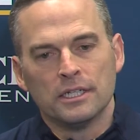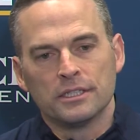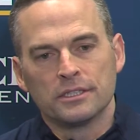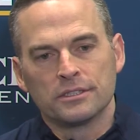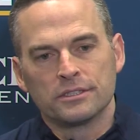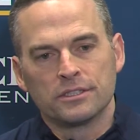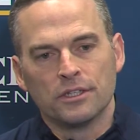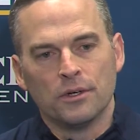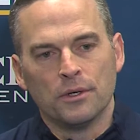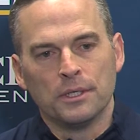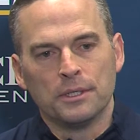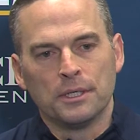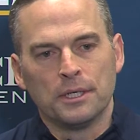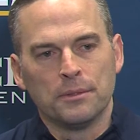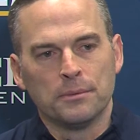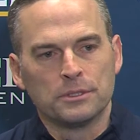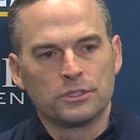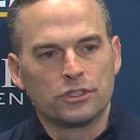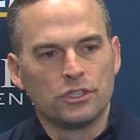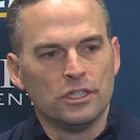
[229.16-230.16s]
So
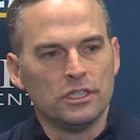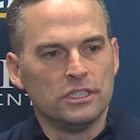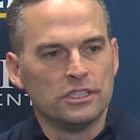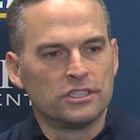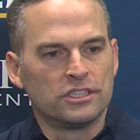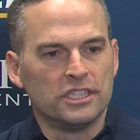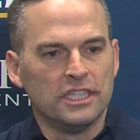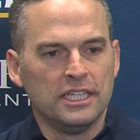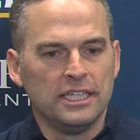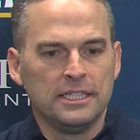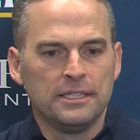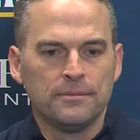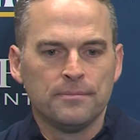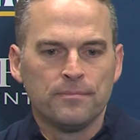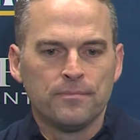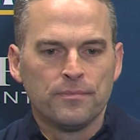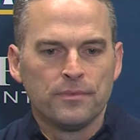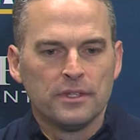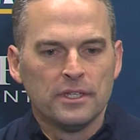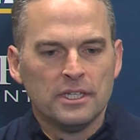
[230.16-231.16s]
it was good to see.
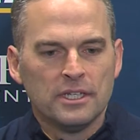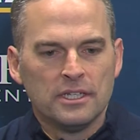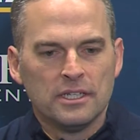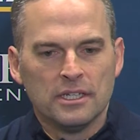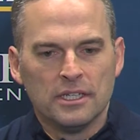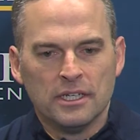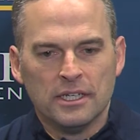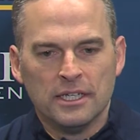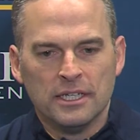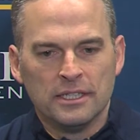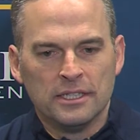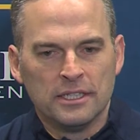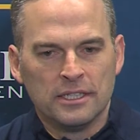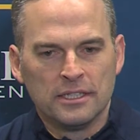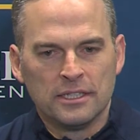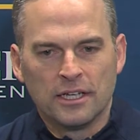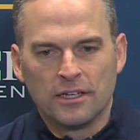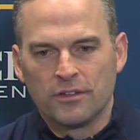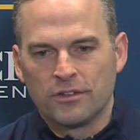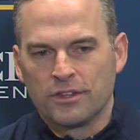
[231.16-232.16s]
And
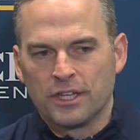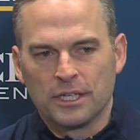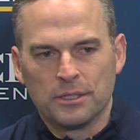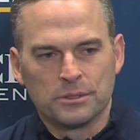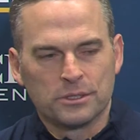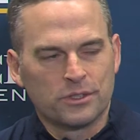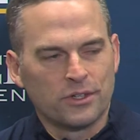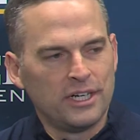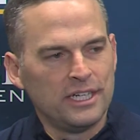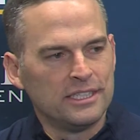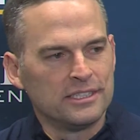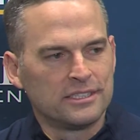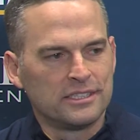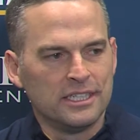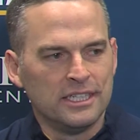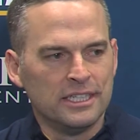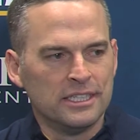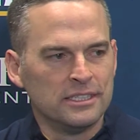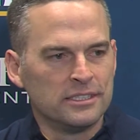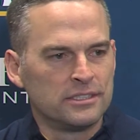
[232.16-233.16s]
the other thing that was great to
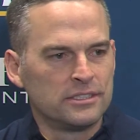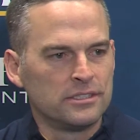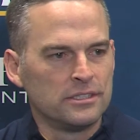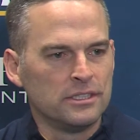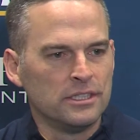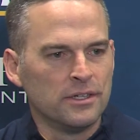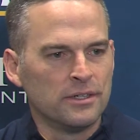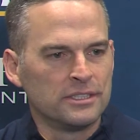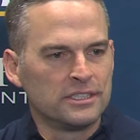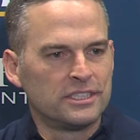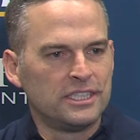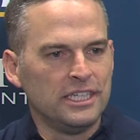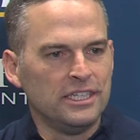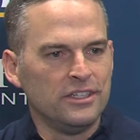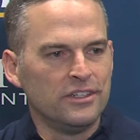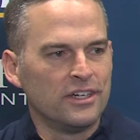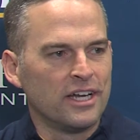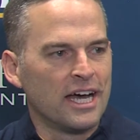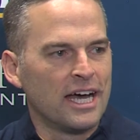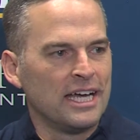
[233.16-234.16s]
see is, on
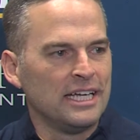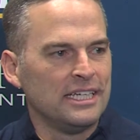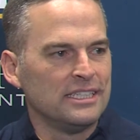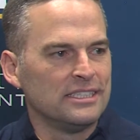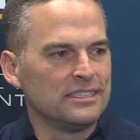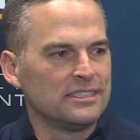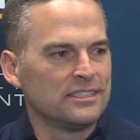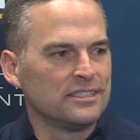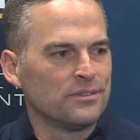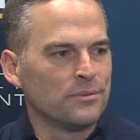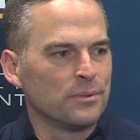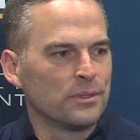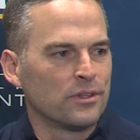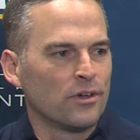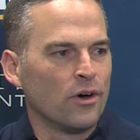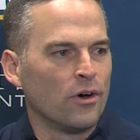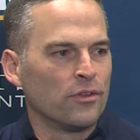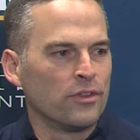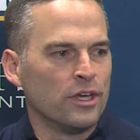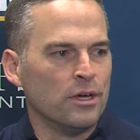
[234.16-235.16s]
senior night, with
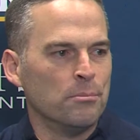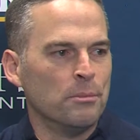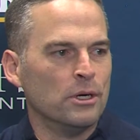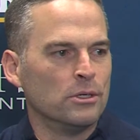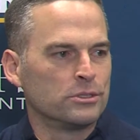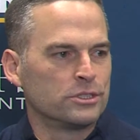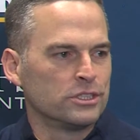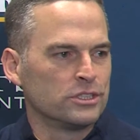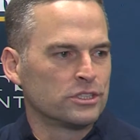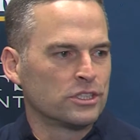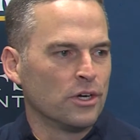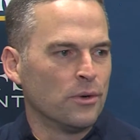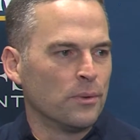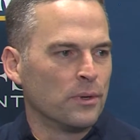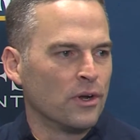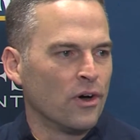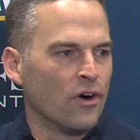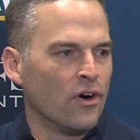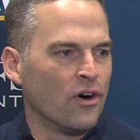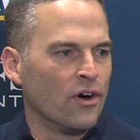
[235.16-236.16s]
all the emotions
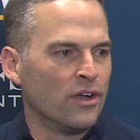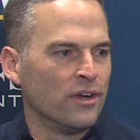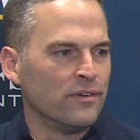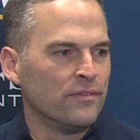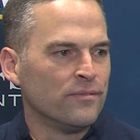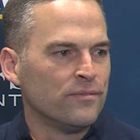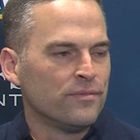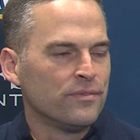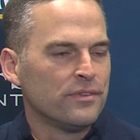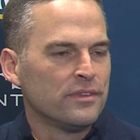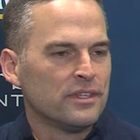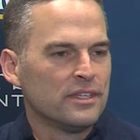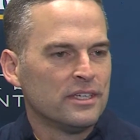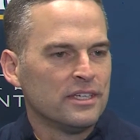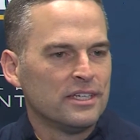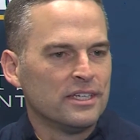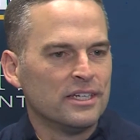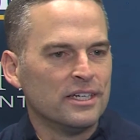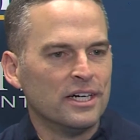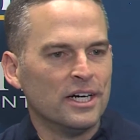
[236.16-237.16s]
going on,
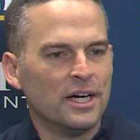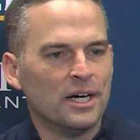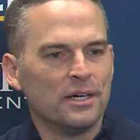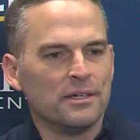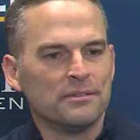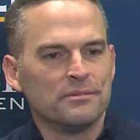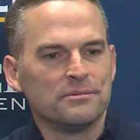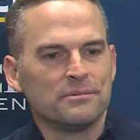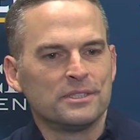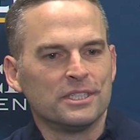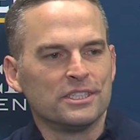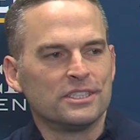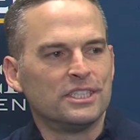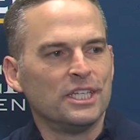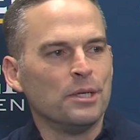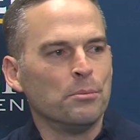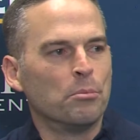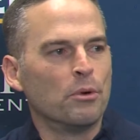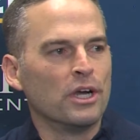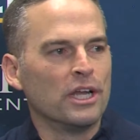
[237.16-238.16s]
to
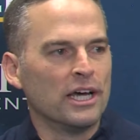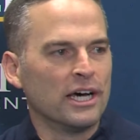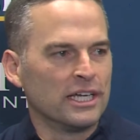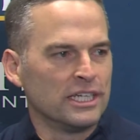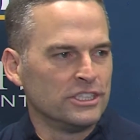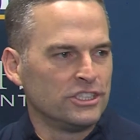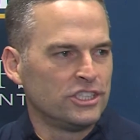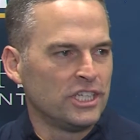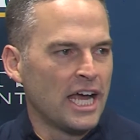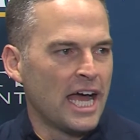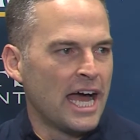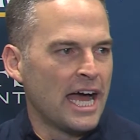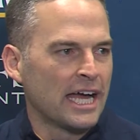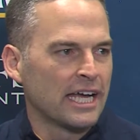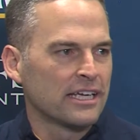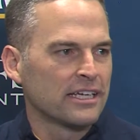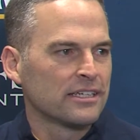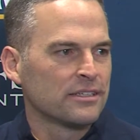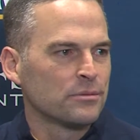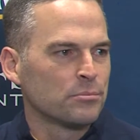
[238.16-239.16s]
see Breon and
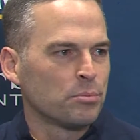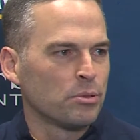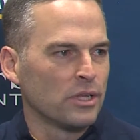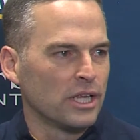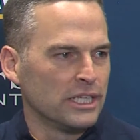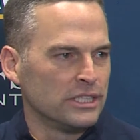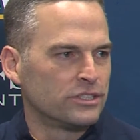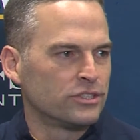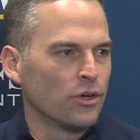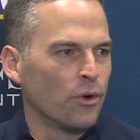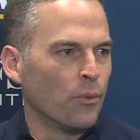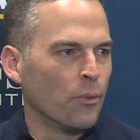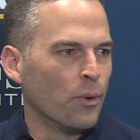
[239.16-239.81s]
Shaq play so